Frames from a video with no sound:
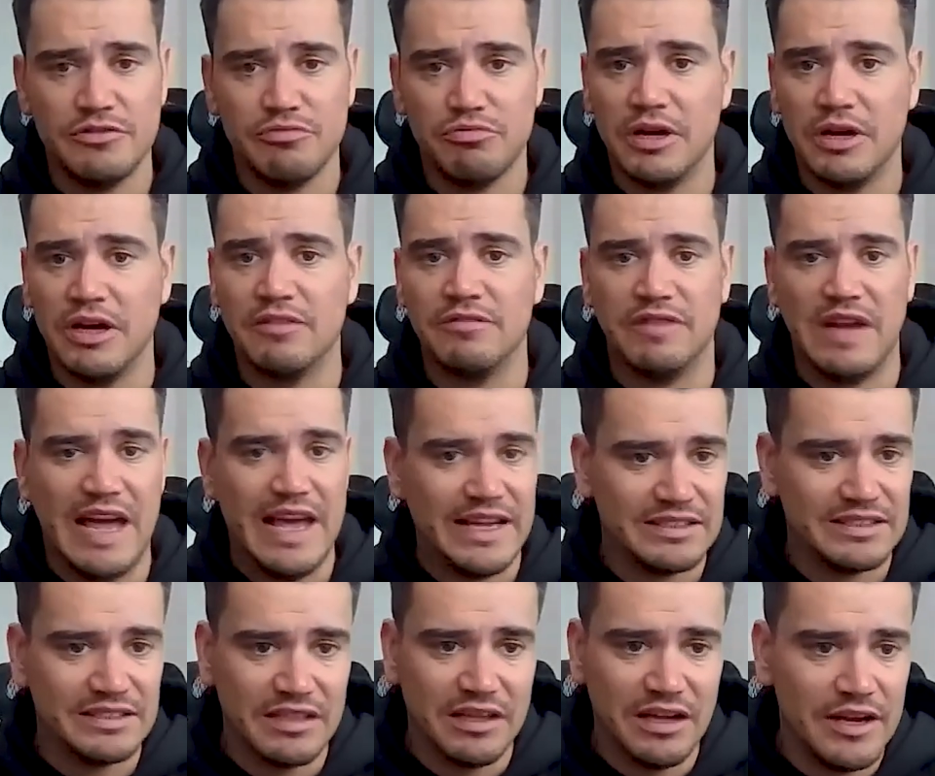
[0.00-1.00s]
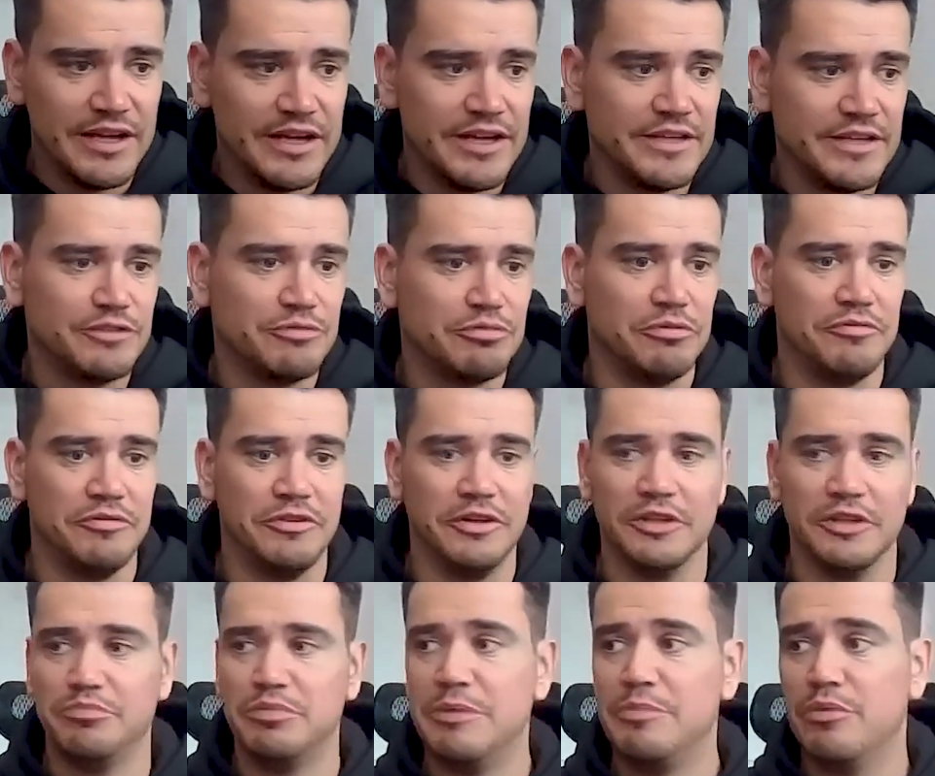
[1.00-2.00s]
We have ex clients. We've
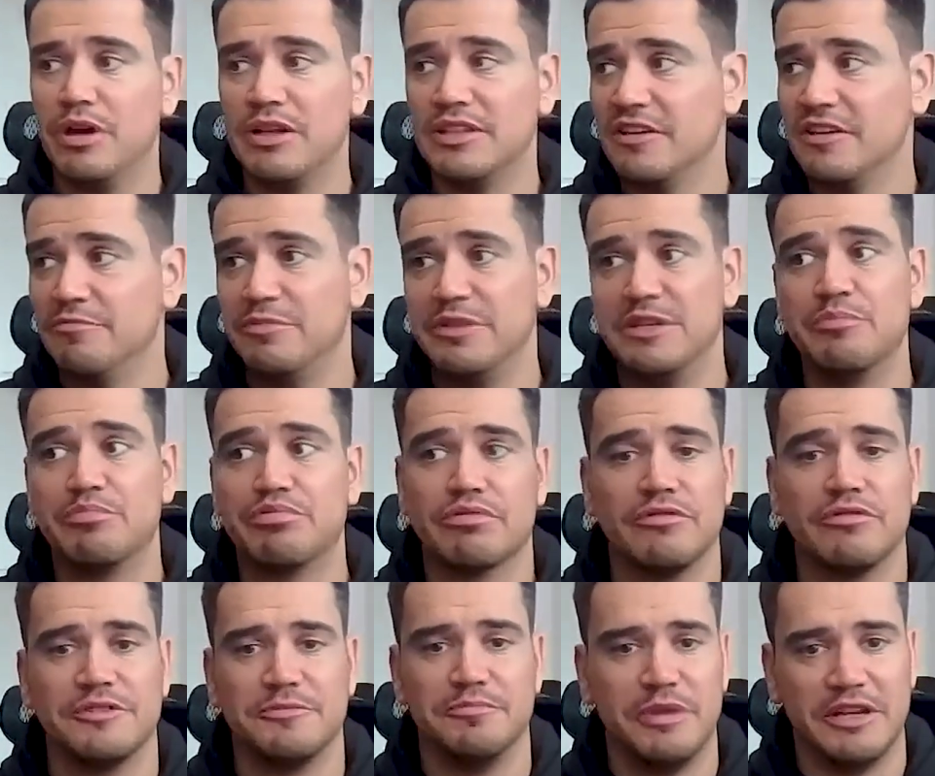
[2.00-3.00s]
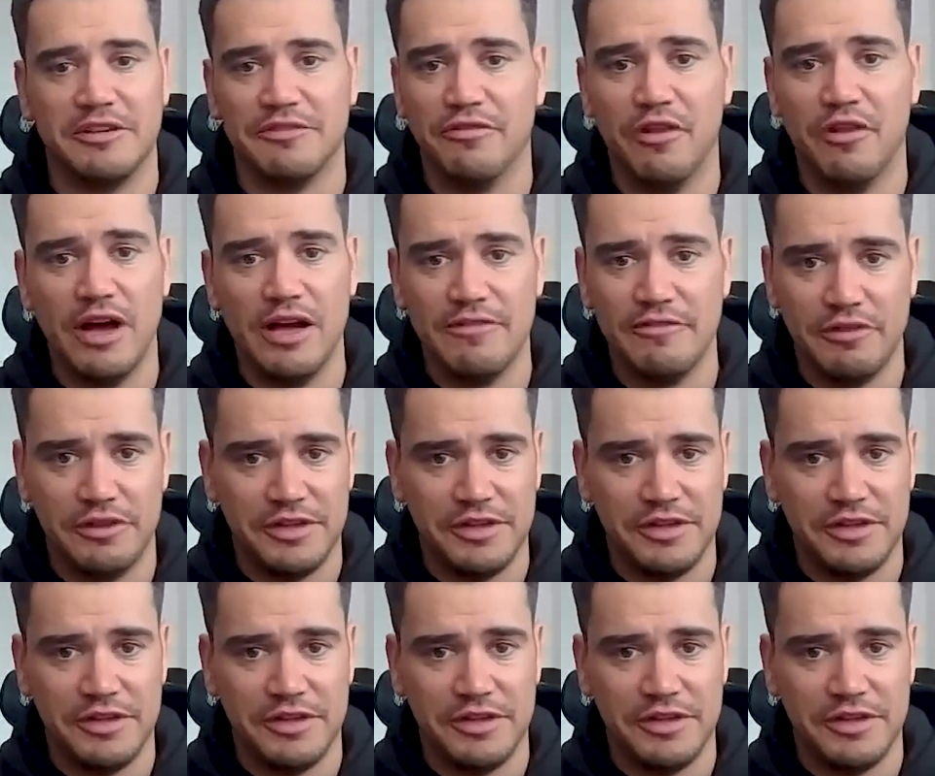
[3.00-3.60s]
got people that have been prospect forever,